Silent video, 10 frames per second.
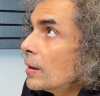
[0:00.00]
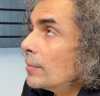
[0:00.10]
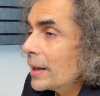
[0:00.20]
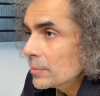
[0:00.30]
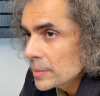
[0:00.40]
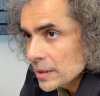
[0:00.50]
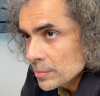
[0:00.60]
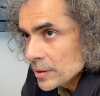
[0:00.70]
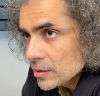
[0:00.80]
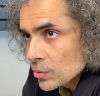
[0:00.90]
My
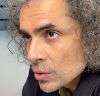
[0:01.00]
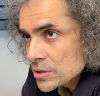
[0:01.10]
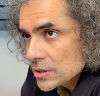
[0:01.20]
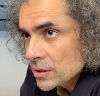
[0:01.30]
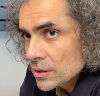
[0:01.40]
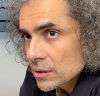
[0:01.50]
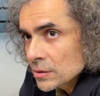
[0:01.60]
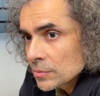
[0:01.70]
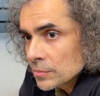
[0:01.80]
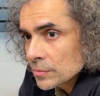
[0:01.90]
Melbourne was
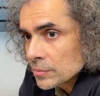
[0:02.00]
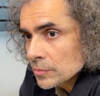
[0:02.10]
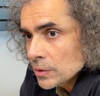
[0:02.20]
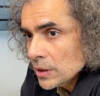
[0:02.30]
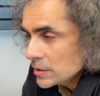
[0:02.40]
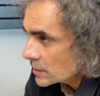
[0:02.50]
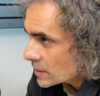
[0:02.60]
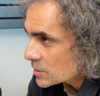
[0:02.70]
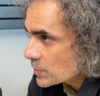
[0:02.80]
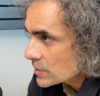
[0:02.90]
a learning
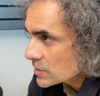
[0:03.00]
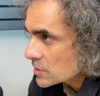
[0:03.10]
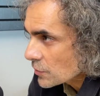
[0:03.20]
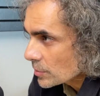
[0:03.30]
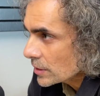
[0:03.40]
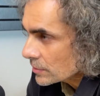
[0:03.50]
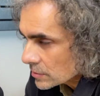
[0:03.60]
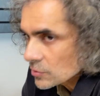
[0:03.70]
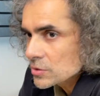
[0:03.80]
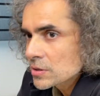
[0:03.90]
experience for me.
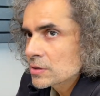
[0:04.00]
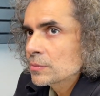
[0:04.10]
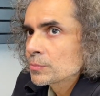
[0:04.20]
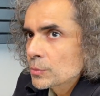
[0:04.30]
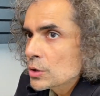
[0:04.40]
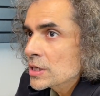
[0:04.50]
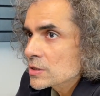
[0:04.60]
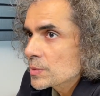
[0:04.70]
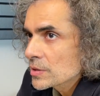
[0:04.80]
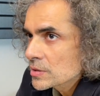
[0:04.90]
A good
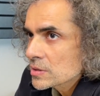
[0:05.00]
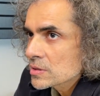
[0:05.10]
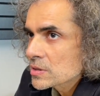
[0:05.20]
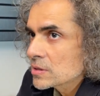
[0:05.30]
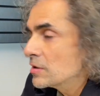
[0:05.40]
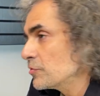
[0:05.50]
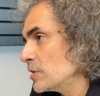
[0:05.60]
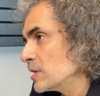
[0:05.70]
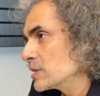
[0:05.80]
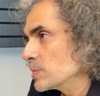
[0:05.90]
experience, a
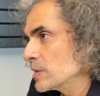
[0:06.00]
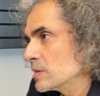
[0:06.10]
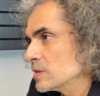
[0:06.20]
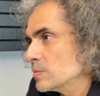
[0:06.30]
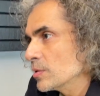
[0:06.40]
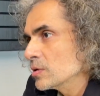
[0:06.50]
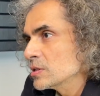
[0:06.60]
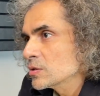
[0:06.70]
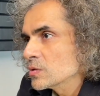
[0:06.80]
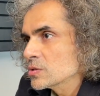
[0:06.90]
different experience, because
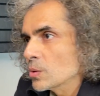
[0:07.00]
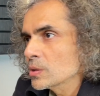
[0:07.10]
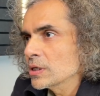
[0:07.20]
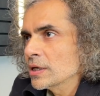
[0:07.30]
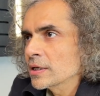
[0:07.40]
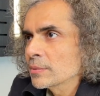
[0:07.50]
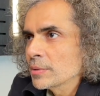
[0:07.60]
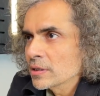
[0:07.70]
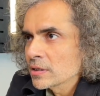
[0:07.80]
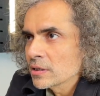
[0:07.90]
it was not like
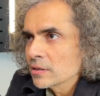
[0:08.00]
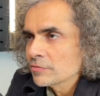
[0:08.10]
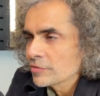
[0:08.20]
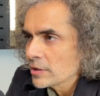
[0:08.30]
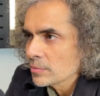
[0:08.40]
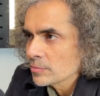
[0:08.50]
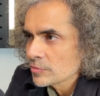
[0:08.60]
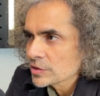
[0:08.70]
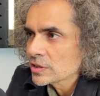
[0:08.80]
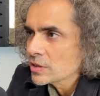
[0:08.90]
making a film
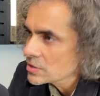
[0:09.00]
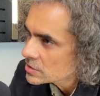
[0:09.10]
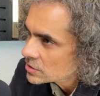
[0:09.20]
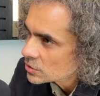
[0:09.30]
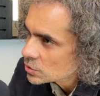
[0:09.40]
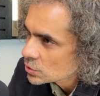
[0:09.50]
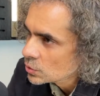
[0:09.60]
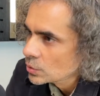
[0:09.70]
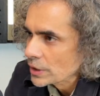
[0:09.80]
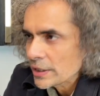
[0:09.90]
with an Indian
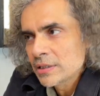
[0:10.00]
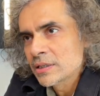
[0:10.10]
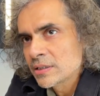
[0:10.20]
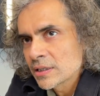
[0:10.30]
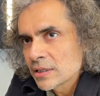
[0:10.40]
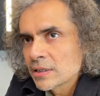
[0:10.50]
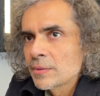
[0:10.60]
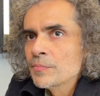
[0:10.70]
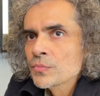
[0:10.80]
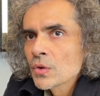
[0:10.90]
crew in India,
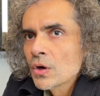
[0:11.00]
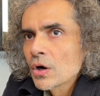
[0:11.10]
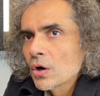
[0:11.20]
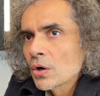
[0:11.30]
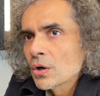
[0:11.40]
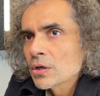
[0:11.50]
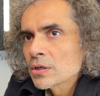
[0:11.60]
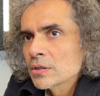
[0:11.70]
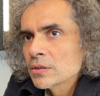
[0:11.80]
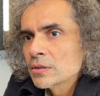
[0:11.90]
or
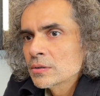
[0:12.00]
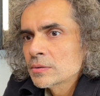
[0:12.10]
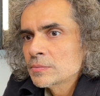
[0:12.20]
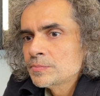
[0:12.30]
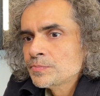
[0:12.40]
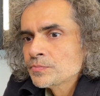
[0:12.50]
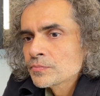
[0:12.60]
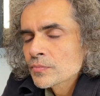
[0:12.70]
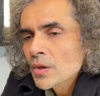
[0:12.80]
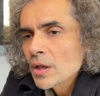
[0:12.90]
um,
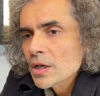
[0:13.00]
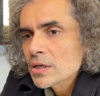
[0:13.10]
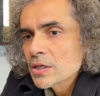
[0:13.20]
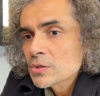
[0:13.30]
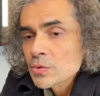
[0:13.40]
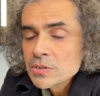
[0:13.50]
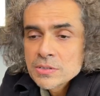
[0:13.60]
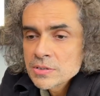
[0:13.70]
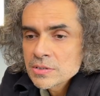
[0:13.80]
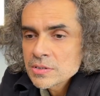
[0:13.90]
it
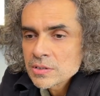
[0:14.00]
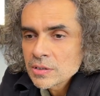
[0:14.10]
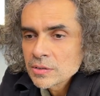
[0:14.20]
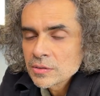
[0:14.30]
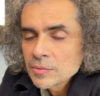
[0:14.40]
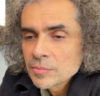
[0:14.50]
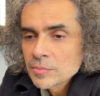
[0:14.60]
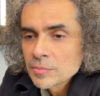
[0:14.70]
was um,